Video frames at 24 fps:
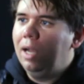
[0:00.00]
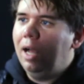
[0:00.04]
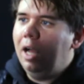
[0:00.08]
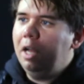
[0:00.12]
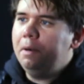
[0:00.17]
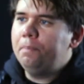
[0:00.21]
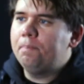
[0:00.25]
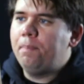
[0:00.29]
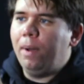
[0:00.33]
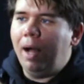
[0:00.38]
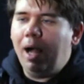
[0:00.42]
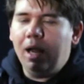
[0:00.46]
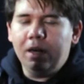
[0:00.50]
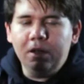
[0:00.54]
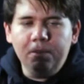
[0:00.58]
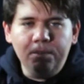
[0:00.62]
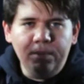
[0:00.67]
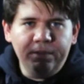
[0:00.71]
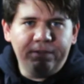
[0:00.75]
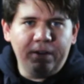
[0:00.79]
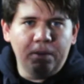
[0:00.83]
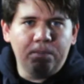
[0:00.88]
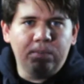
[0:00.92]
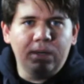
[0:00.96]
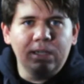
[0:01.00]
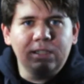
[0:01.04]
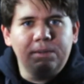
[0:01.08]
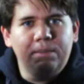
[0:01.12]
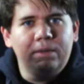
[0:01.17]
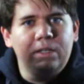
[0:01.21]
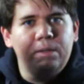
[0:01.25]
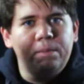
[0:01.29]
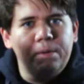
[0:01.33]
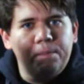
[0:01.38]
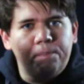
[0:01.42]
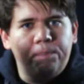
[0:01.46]
On bottom, if I plug
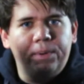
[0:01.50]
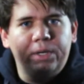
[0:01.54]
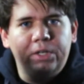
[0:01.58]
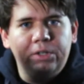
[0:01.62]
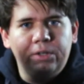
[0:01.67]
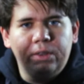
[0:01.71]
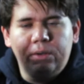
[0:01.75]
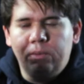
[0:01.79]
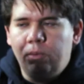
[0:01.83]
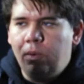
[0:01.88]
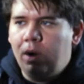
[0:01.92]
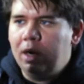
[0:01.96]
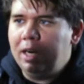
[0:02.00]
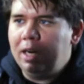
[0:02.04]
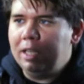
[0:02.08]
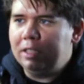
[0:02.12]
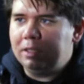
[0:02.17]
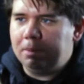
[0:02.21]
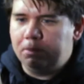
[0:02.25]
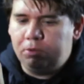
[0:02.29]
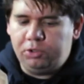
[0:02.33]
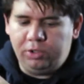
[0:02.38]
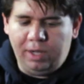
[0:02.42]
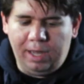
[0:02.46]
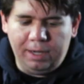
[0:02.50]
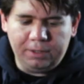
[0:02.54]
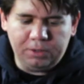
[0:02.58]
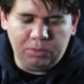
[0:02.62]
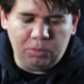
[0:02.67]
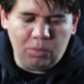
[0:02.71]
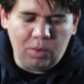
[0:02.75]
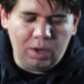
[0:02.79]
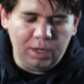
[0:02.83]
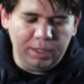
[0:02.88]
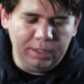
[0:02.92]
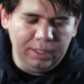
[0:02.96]
something a little bit bigger than 1, I subtract
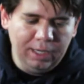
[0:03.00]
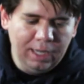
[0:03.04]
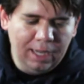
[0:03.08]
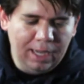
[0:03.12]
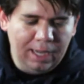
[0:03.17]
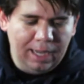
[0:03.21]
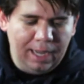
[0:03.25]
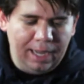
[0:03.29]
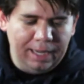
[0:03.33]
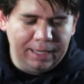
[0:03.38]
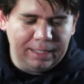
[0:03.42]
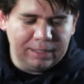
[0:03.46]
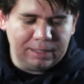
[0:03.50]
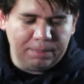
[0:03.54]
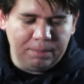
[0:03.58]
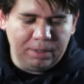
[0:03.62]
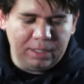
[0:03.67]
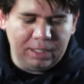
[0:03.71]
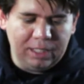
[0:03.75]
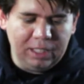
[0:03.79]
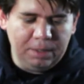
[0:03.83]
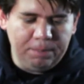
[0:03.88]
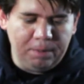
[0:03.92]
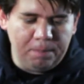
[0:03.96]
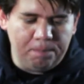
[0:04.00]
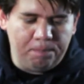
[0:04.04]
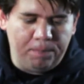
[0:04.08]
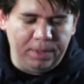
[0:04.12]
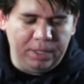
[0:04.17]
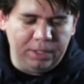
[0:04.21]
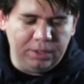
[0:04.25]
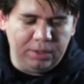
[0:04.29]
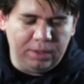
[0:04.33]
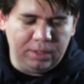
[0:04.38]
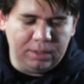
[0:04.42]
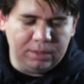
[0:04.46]
1, I get something a little bit
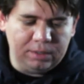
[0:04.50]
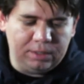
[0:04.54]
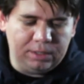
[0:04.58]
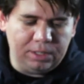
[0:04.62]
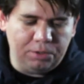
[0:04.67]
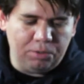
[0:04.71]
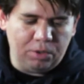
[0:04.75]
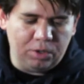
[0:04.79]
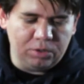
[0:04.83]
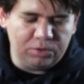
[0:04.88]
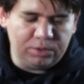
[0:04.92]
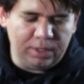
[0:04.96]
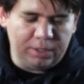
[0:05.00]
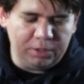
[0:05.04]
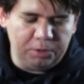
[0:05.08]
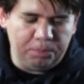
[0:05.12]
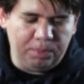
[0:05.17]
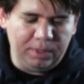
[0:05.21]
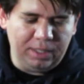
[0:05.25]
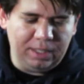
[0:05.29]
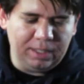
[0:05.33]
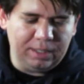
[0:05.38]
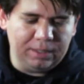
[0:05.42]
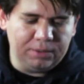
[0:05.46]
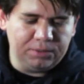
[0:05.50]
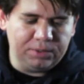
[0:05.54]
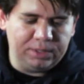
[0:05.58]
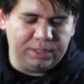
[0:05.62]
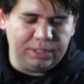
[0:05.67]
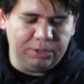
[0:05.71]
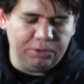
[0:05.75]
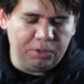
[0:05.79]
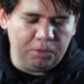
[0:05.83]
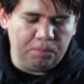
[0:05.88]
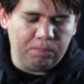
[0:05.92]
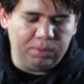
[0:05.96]
bigger than 0, so I'll just plug a little
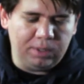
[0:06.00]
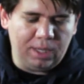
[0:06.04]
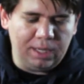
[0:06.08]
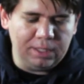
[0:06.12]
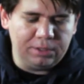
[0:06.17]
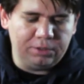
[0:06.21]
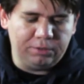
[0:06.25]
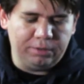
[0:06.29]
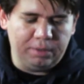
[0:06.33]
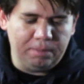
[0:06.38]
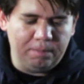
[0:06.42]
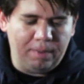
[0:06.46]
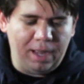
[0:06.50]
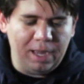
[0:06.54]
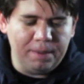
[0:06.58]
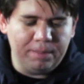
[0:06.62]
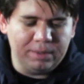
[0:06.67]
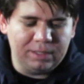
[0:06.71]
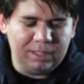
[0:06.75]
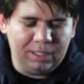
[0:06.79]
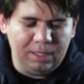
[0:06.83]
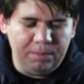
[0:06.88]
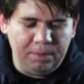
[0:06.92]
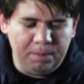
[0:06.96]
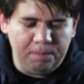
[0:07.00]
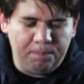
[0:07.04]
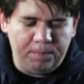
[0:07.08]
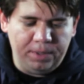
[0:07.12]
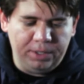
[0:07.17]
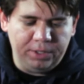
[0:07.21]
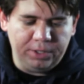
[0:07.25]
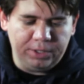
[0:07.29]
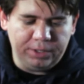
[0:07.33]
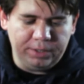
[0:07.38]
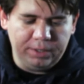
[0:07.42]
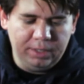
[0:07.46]
0 plus to remind me it's a little bit
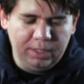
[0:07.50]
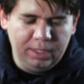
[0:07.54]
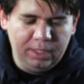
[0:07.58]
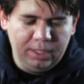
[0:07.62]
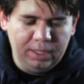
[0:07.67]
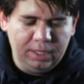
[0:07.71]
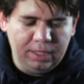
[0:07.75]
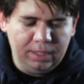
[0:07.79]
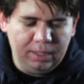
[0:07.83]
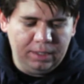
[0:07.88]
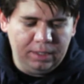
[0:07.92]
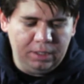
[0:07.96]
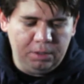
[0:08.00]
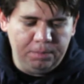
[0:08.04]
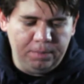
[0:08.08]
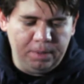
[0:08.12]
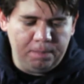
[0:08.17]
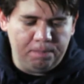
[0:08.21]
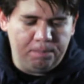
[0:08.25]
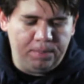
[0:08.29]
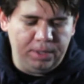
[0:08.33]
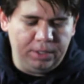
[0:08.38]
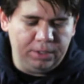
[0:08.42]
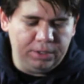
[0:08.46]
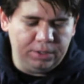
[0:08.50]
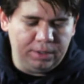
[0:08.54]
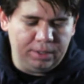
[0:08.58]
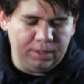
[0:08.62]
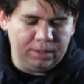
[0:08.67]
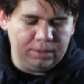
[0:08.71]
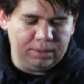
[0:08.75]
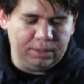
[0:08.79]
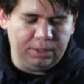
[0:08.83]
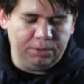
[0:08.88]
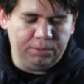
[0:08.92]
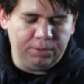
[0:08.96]
bigger
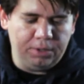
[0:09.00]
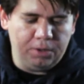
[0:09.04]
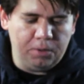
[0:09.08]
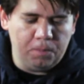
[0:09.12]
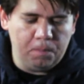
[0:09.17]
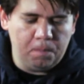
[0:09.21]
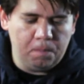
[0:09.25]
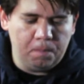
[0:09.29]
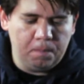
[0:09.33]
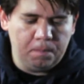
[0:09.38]
than 0.